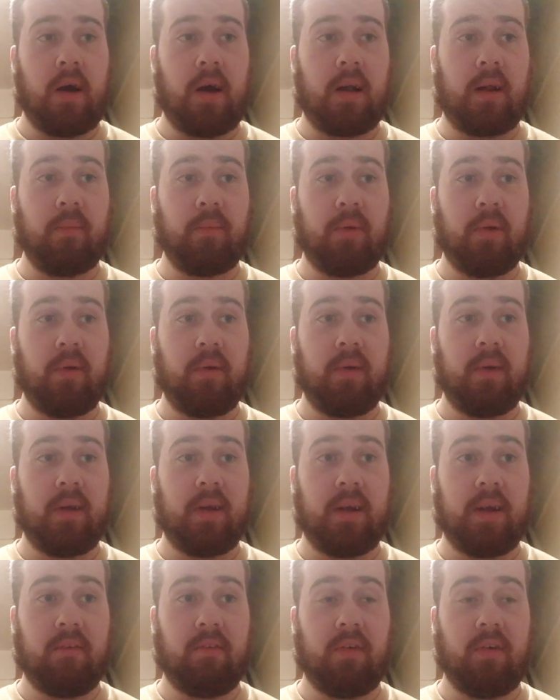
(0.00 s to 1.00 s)
I'm doing
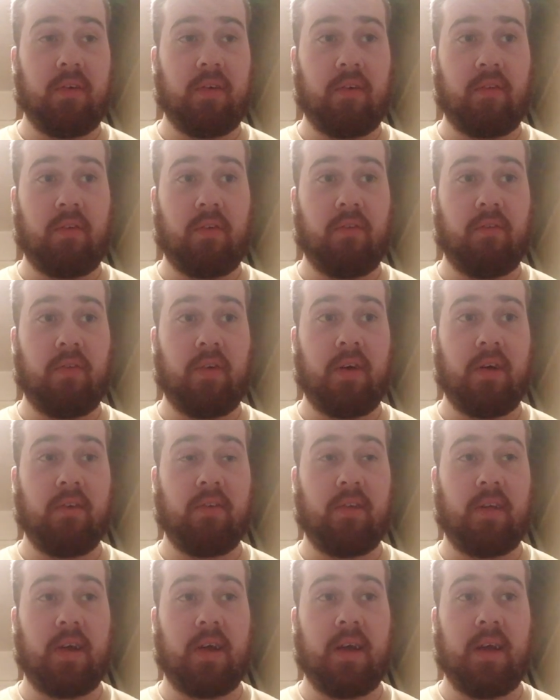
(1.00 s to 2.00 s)
an evening shift on
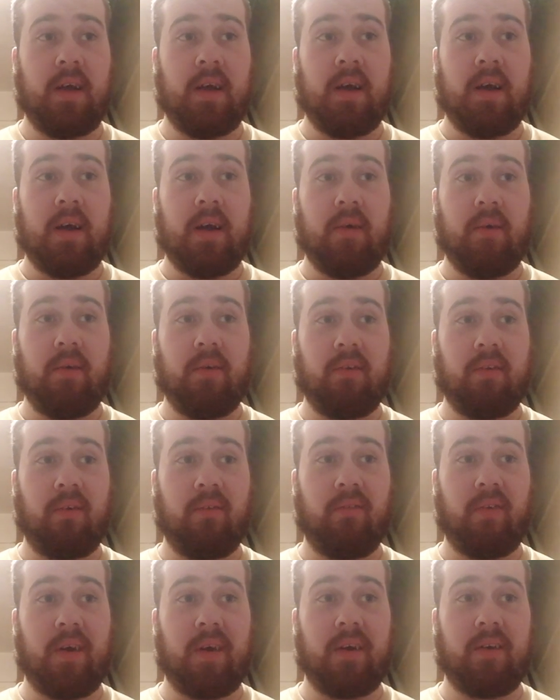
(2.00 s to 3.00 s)
Thursday, which
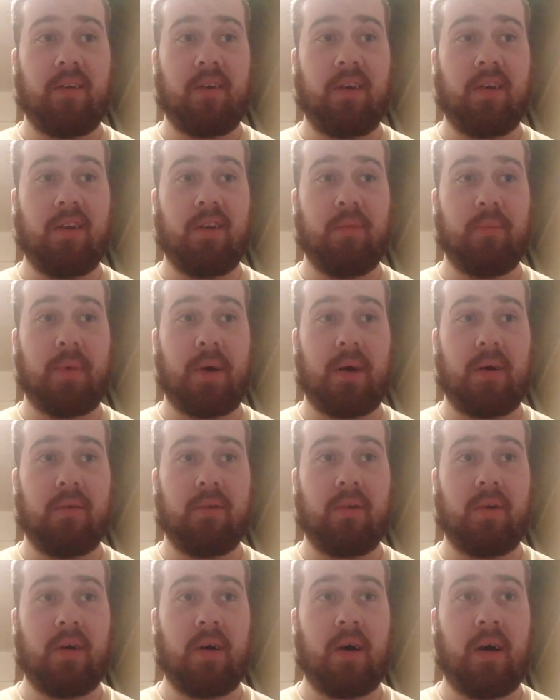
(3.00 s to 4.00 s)
I'm very excited about.